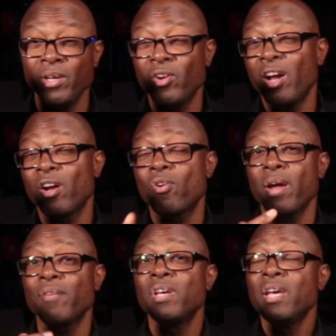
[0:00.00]

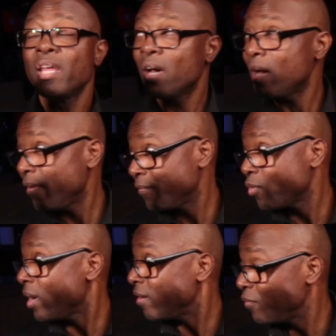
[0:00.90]
aircraft. I have
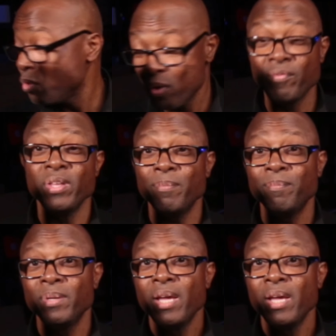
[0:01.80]
quite a few of them,